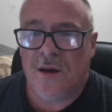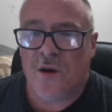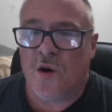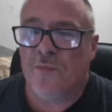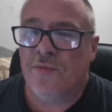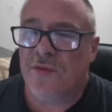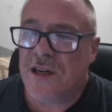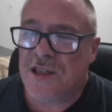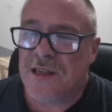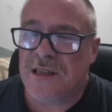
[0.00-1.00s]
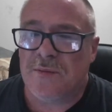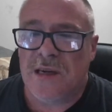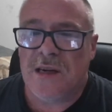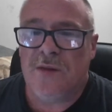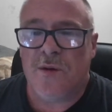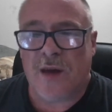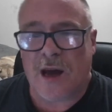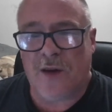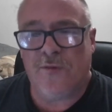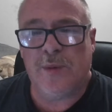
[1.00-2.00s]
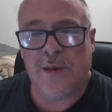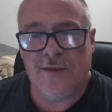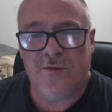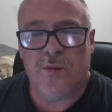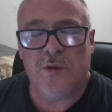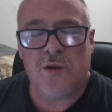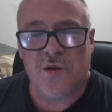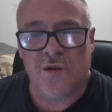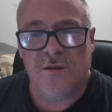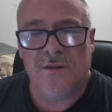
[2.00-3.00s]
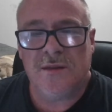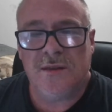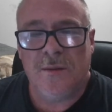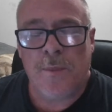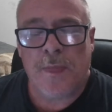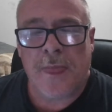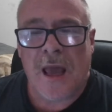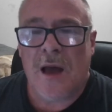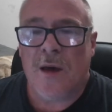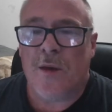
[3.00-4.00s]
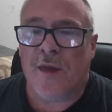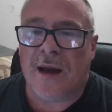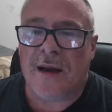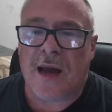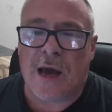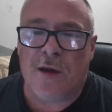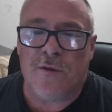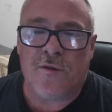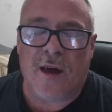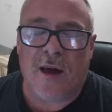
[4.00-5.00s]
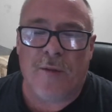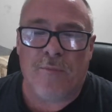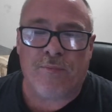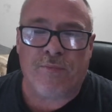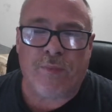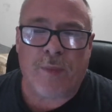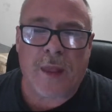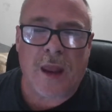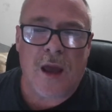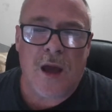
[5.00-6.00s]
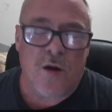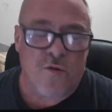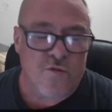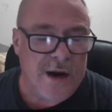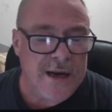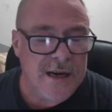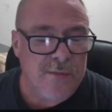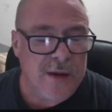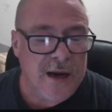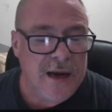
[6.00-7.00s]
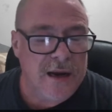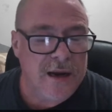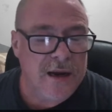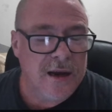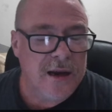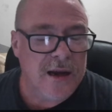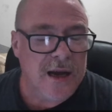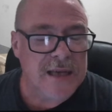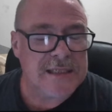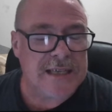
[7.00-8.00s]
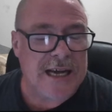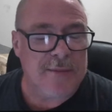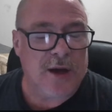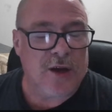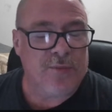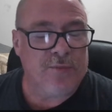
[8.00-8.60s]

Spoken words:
or prejudiced me with half-believable truths that have rendered me a scapegoat.